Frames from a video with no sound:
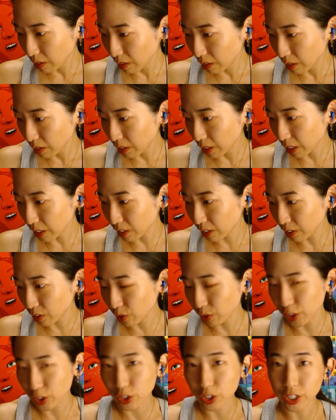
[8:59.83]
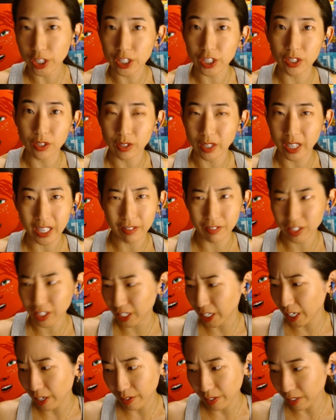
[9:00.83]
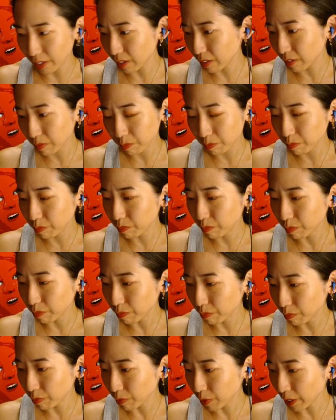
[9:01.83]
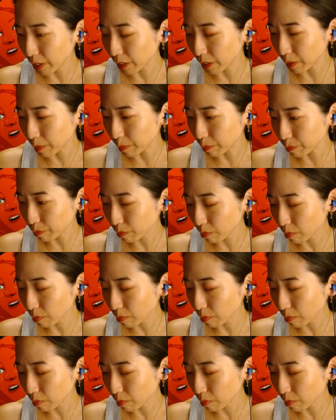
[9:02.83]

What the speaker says: Yes, so the traditional kind of Sierra or